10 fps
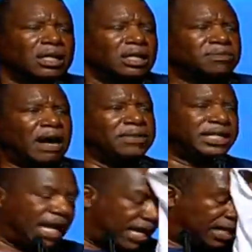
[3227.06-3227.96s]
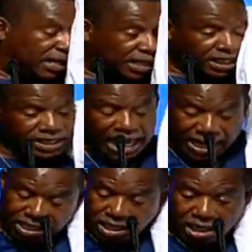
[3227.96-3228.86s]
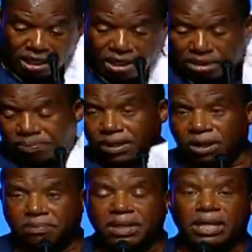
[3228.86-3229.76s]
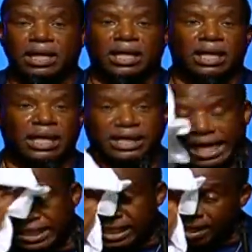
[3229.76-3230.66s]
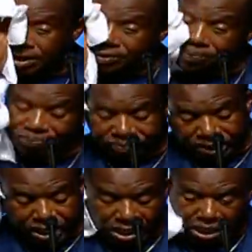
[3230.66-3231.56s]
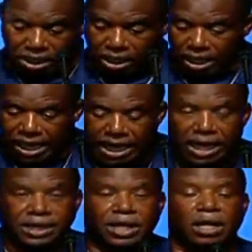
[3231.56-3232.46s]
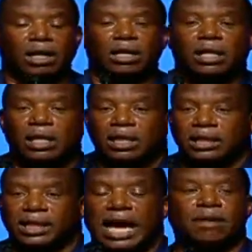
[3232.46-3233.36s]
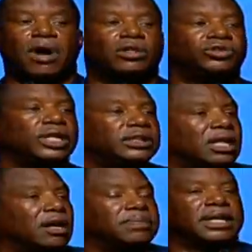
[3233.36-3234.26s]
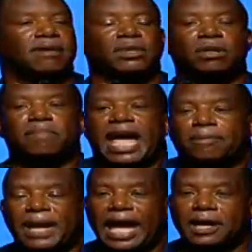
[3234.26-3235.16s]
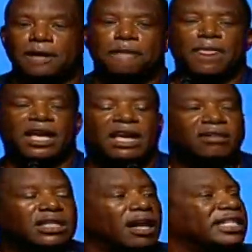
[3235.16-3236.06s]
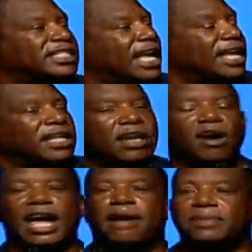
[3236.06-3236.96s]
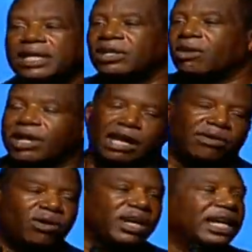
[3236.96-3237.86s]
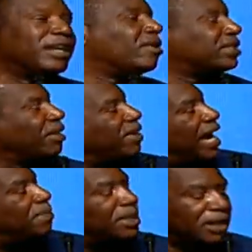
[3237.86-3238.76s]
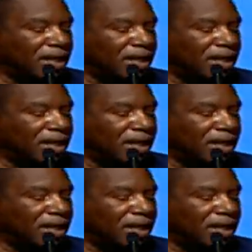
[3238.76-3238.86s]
his mom and daddy decided to put him in daycare. And uh, got him all dressed up, gave him a little backpack. He was all excited, all happy. He didn't know where they were going. He didn't know what was going to happen.